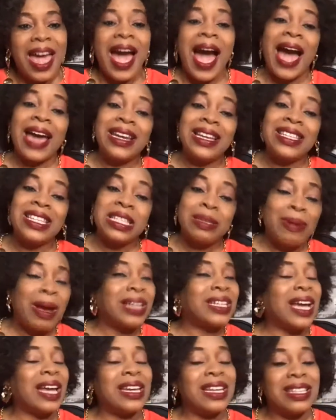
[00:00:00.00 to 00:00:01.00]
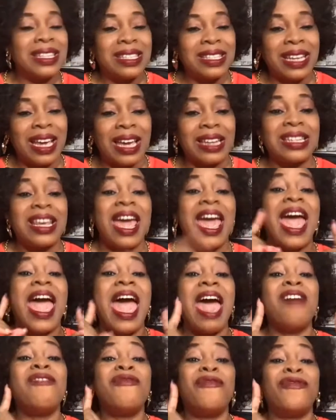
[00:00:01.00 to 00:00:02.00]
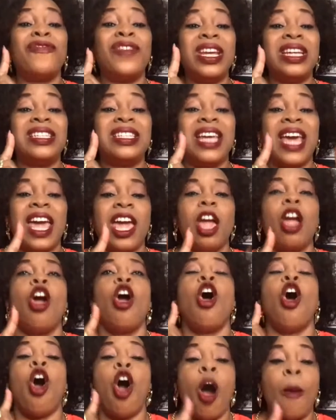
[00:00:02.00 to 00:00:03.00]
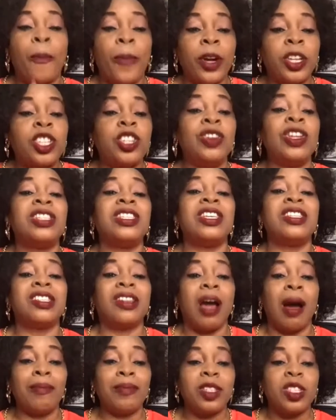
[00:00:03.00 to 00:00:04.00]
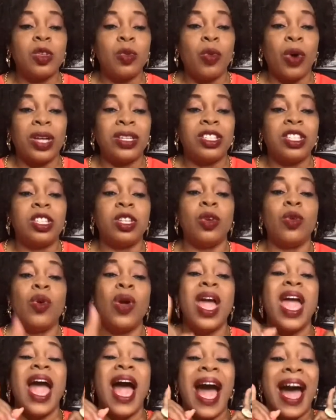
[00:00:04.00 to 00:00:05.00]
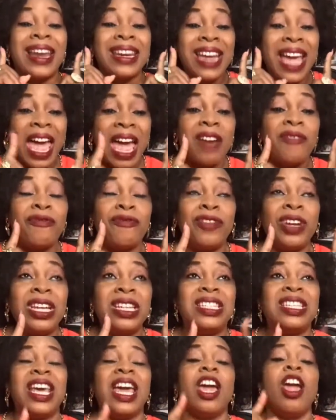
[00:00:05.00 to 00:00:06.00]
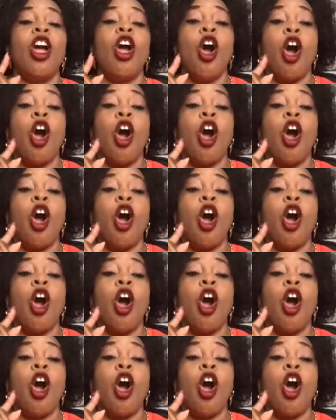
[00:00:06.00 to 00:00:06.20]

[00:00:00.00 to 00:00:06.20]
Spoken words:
And he smiled and he said, every day opportunities come towards you, and every day